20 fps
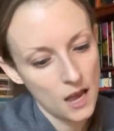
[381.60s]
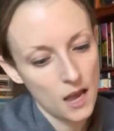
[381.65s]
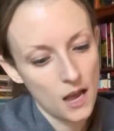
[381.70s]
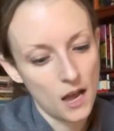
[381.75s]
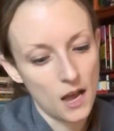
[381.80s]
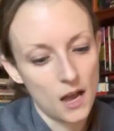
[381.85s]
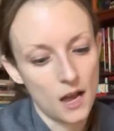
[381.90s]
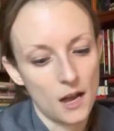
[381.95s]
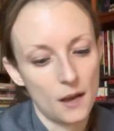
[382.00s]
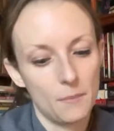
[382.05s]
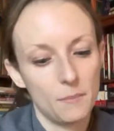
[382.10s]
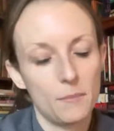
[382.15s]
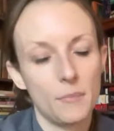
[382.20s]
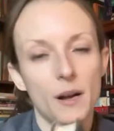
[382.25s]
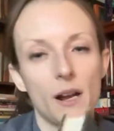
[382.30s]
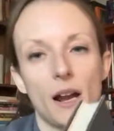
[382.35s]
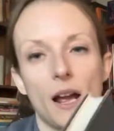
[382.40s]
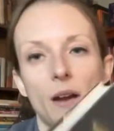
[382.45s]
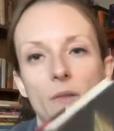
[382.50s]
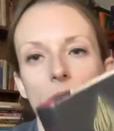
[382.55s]

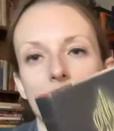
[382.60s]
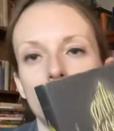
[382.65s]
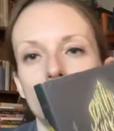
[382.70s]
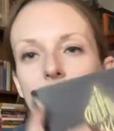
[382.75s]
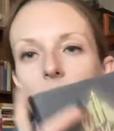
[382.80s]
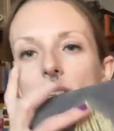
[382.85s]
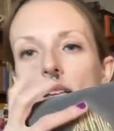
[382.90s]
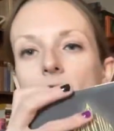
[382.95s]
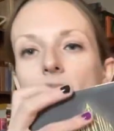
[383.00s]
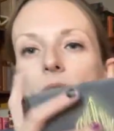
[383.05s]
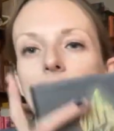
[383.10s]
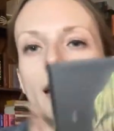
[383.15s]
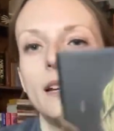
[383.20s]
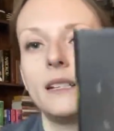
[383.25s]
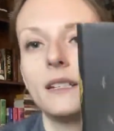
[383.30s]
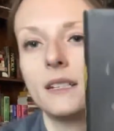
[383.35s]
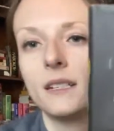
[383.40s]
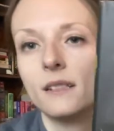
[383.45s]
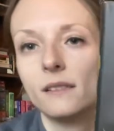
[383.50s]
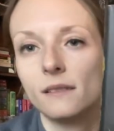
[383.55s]
but I really
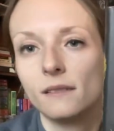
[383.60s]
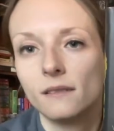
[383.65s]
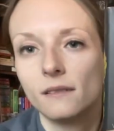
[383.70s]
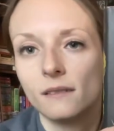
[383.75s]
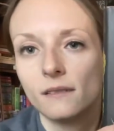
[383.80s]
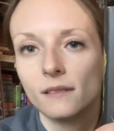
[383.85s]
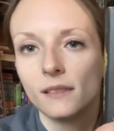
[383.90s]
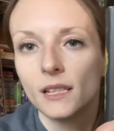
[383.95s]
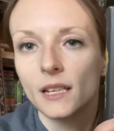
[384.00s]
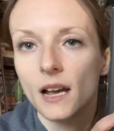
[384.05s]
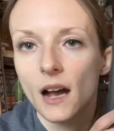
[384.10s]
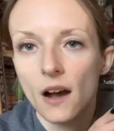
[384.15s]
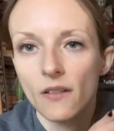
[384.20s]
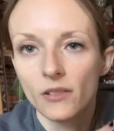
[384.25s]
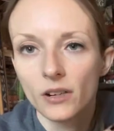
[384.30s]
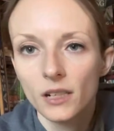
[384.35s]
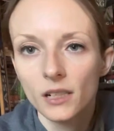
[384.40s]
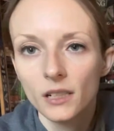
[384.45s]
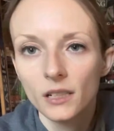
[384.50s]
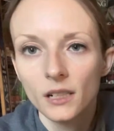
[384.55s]
liked the
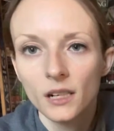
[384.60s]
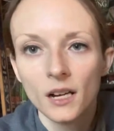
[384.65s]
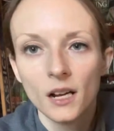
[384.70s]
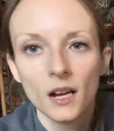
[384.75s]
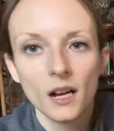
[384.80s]
cover,